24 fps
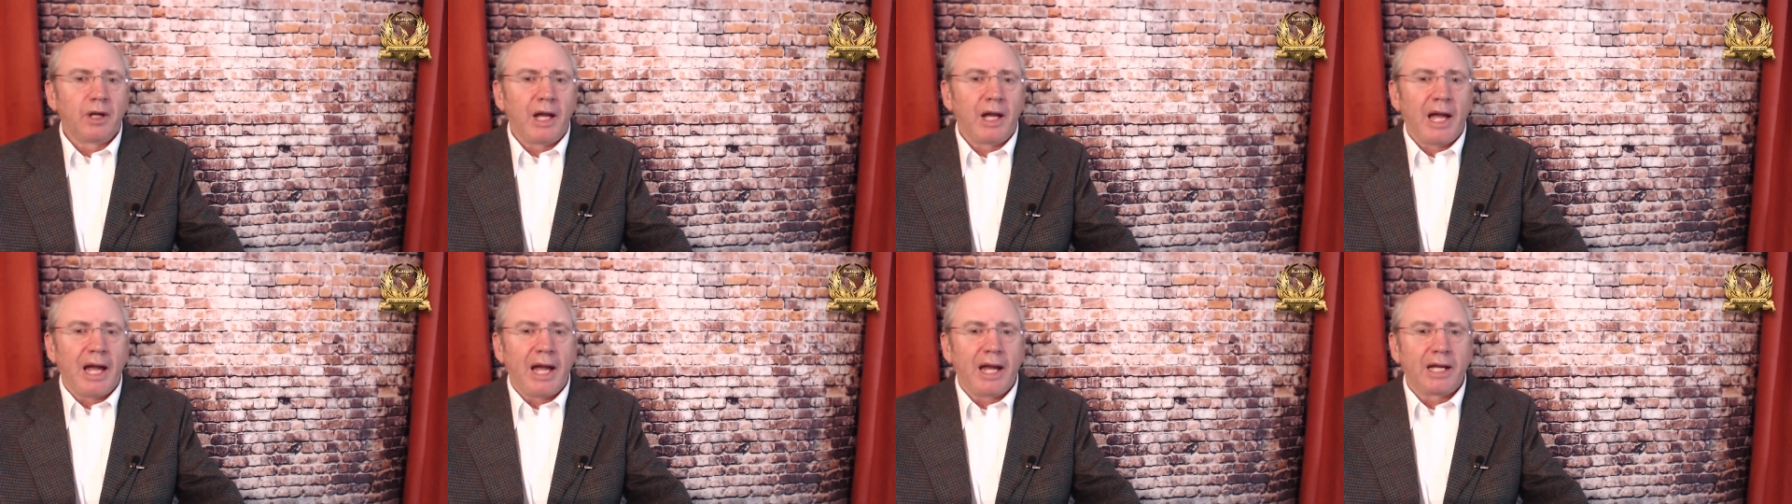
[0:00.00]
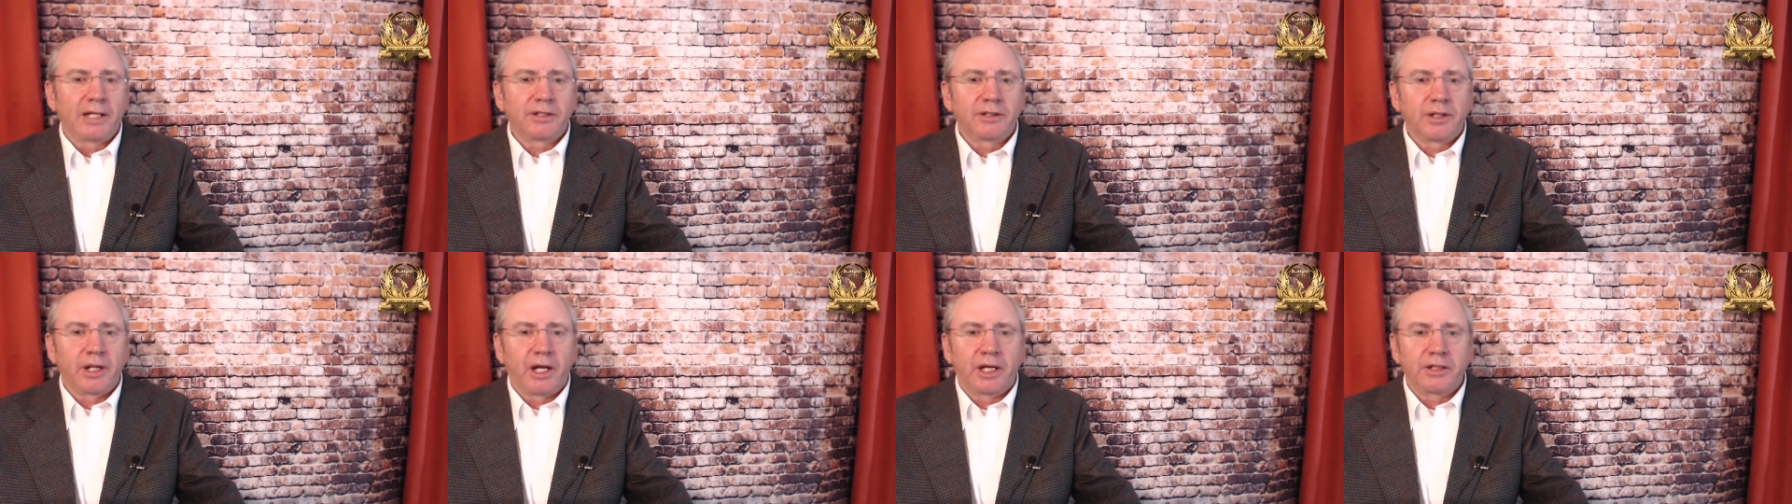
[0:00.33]

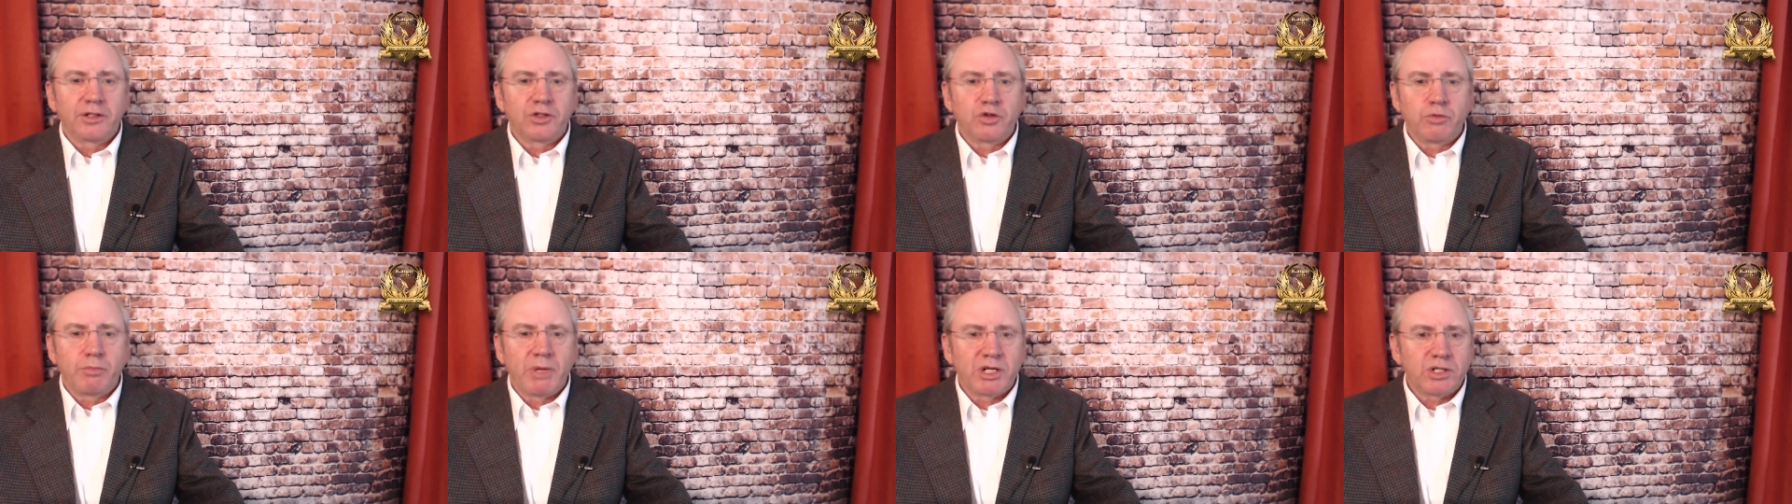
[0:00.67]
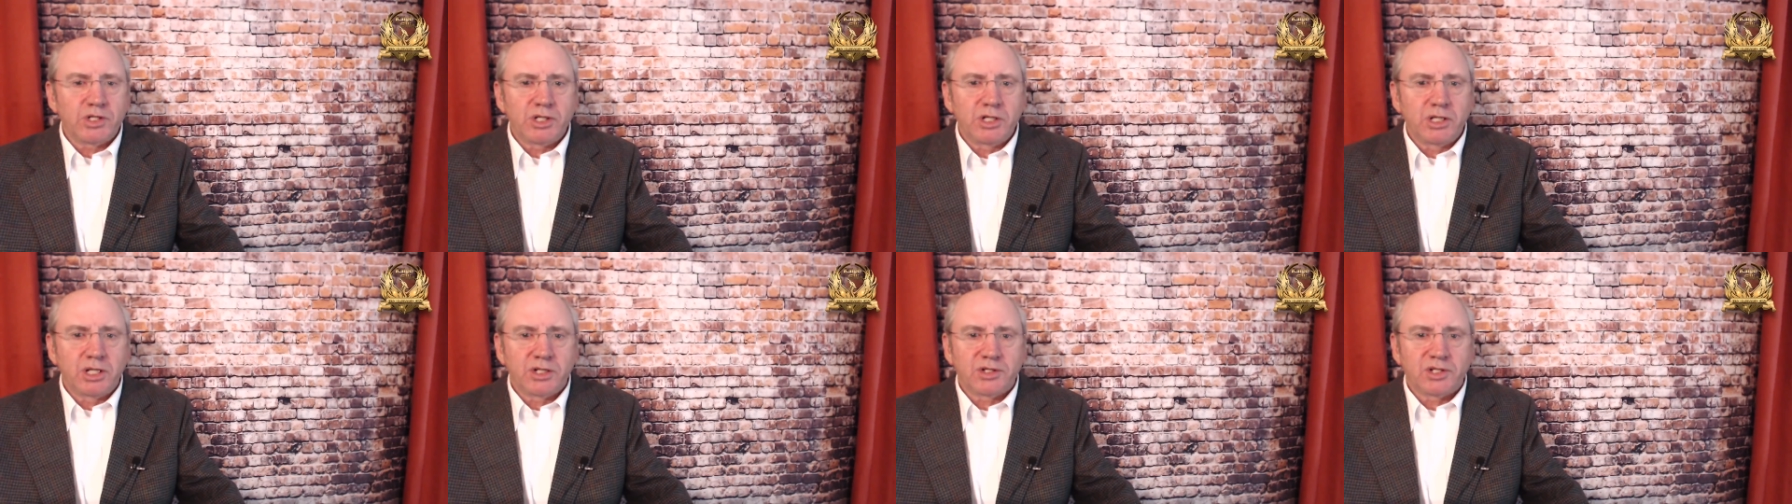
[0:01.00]
And, and you
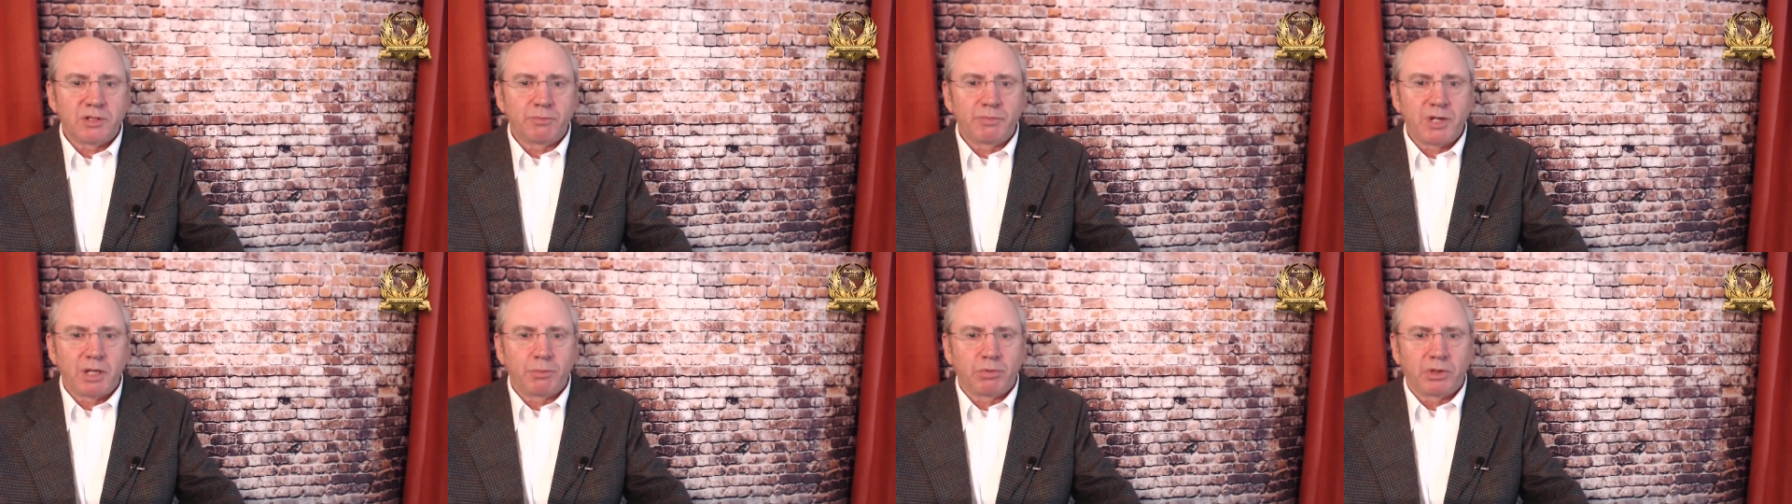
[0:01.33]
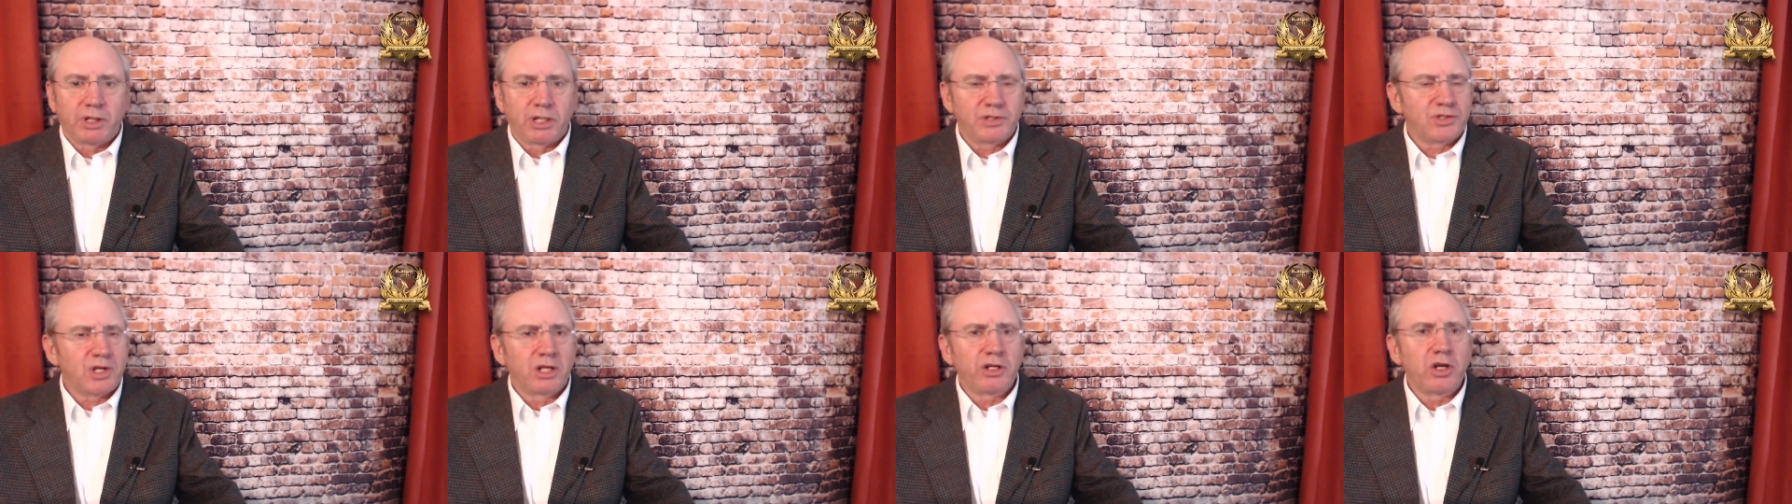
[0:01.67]
mention this to people,
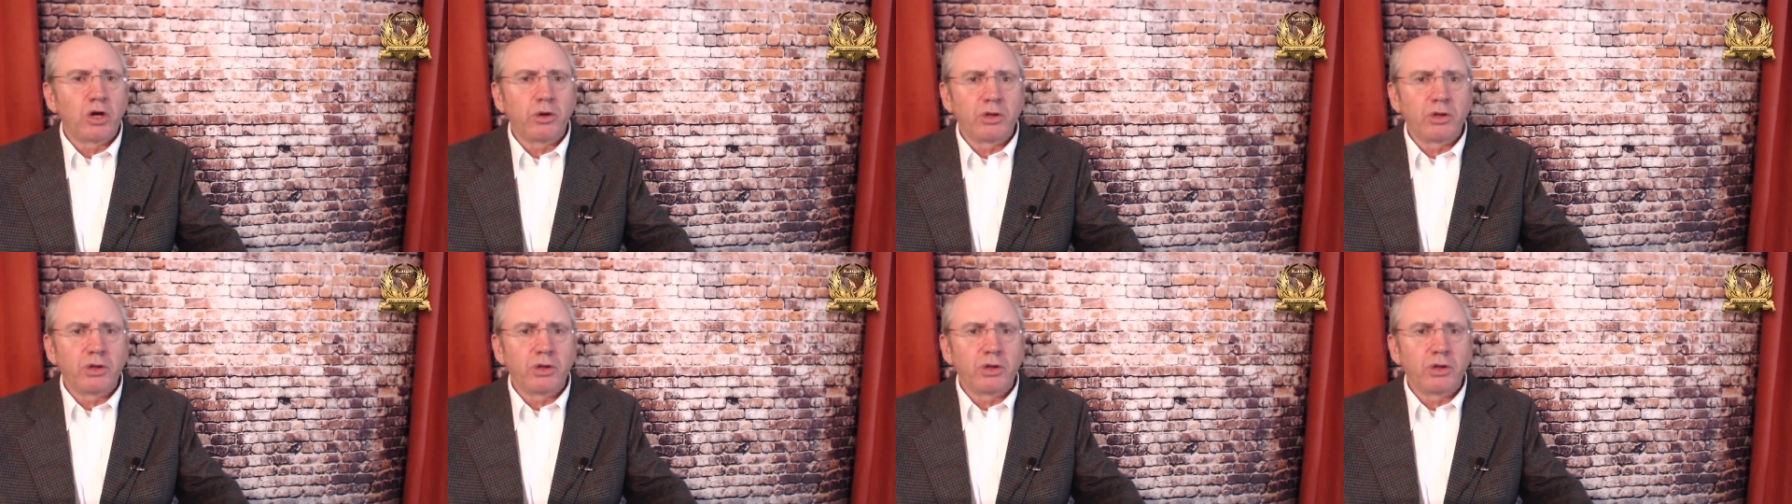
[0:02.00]
and they say, no,